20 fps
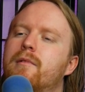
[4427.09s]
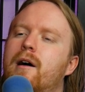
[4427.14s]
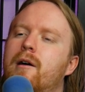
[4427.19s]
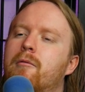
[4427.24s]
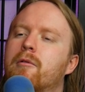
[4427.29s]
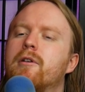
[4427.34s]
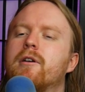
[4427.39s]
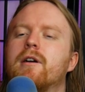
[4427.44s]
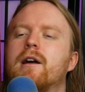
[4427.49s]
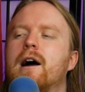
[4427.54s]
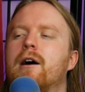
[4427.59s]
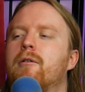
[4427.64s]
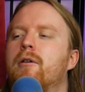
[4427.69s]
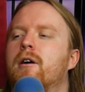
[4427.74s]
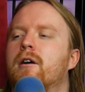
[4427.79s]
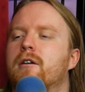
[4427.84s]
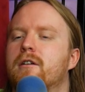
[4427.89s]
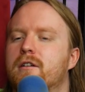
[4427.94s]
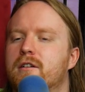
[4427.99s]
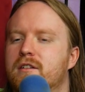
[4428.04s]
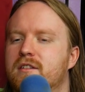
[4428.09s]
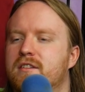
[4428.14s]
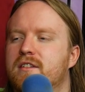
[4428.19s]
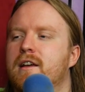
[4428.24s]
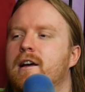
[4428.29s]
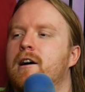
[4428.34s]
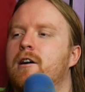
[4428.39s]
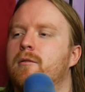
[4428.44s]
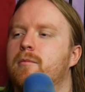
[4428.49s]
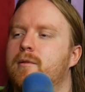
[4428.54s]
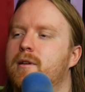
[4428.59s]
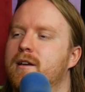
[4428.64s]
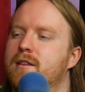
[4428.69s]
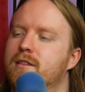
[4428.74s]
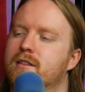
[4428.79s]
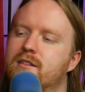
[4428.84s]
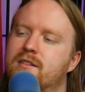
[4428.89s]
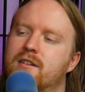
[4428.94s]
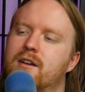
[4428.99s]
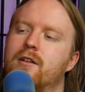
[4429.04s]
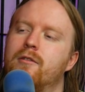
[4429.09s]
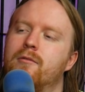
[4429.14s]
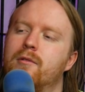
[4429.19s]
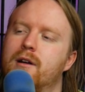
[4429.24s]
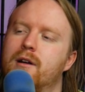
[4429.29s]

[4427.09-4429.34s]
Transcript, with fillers: I wonder how hard it is to help get the sun